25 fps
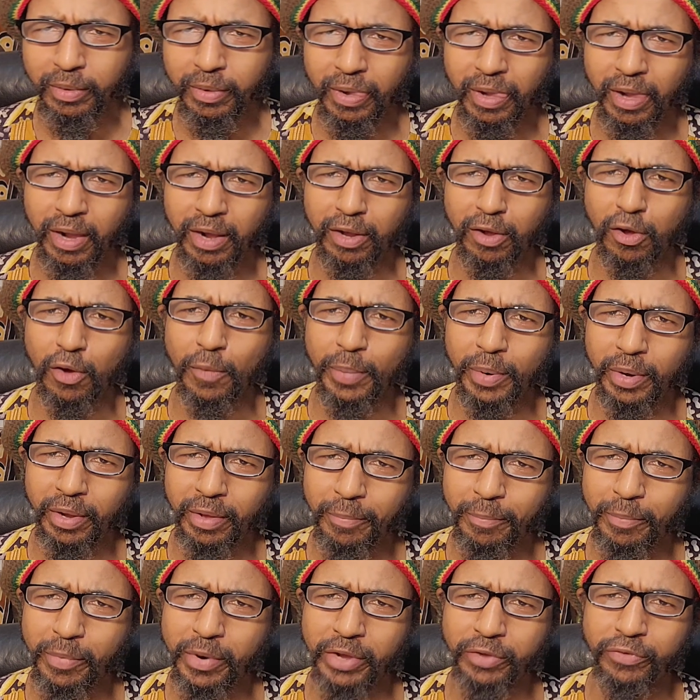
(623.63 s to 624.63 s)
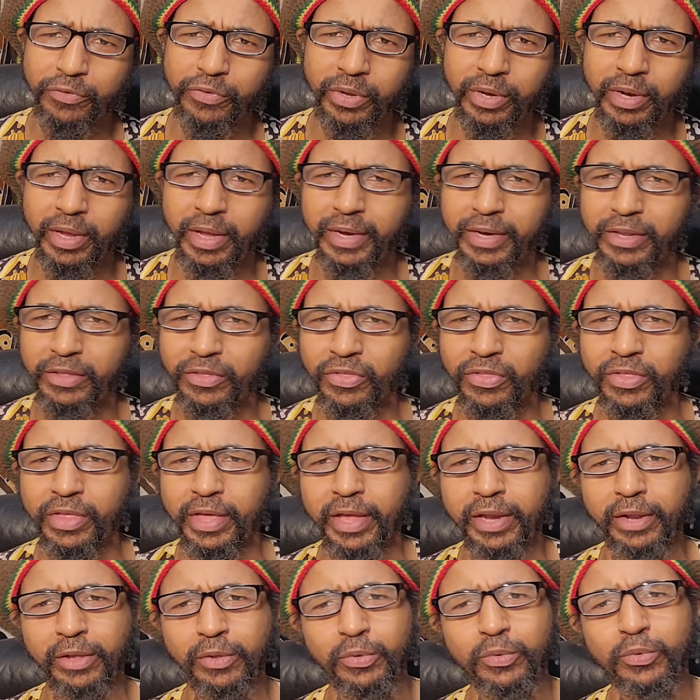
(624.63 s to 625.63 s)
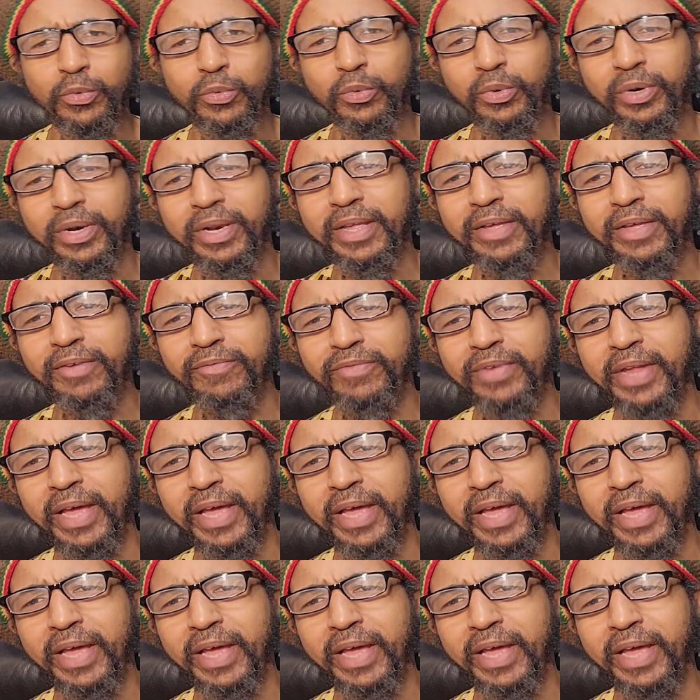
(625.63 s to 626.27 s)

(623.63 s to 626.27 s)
a couple of brethren on this channel who live